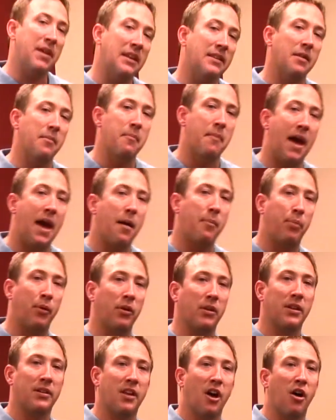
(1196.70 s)
need the
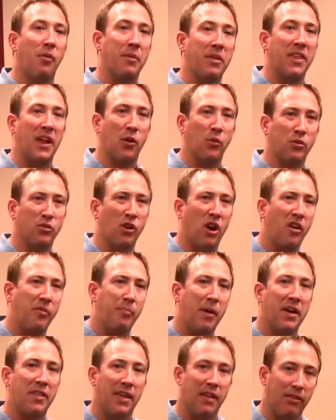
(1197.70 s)
mapper to tell me that I was off
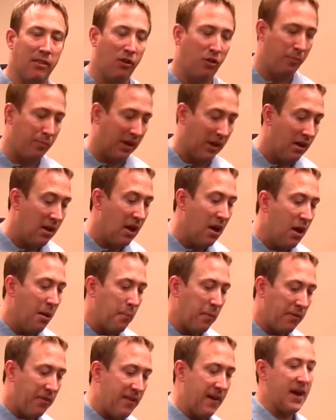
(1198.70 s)
by that little bit.
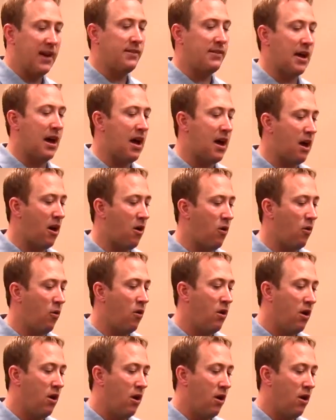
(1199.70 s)
But that's how